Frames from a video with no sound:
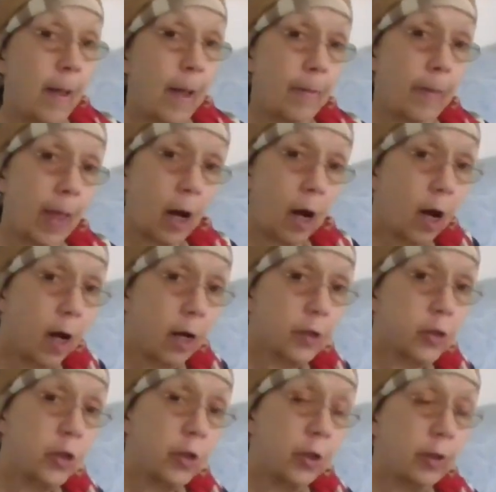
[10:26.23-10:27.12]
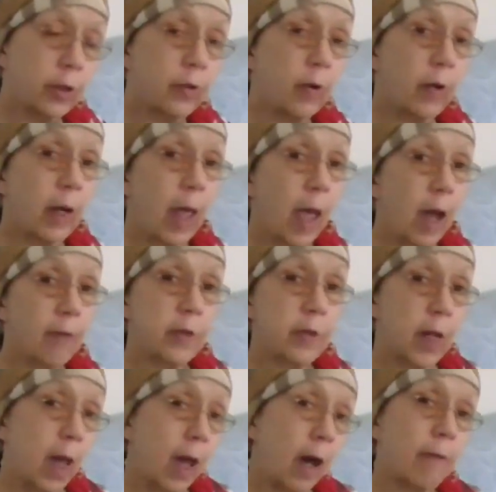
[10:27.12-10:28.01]
and that all children have
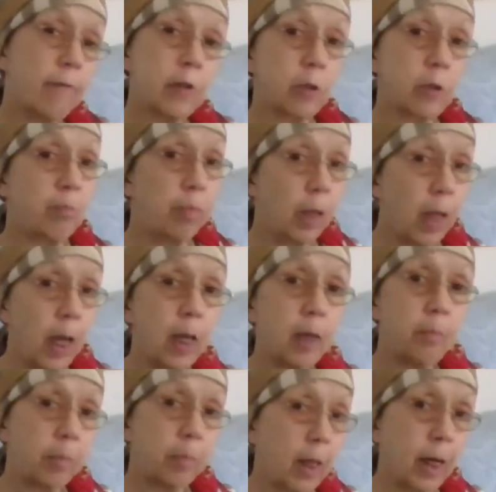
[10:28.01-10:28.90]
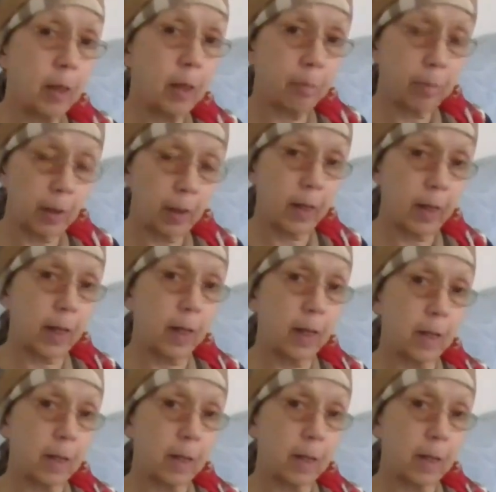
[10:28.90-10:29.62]
to have is play, play, play.